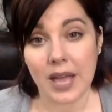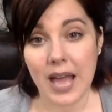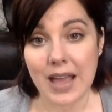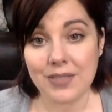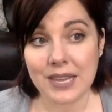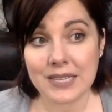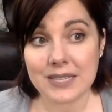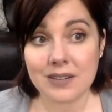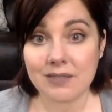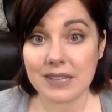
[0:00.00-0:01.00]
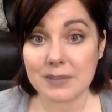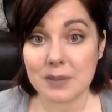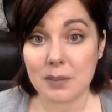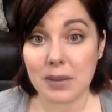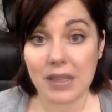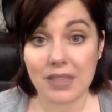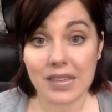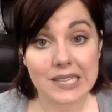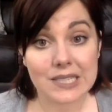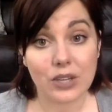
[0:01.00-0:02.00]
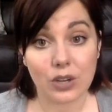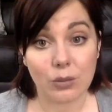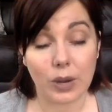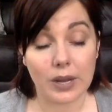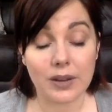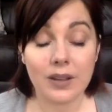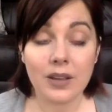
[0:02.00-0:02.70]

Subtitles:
I think it's an investment, but I think it's a good one.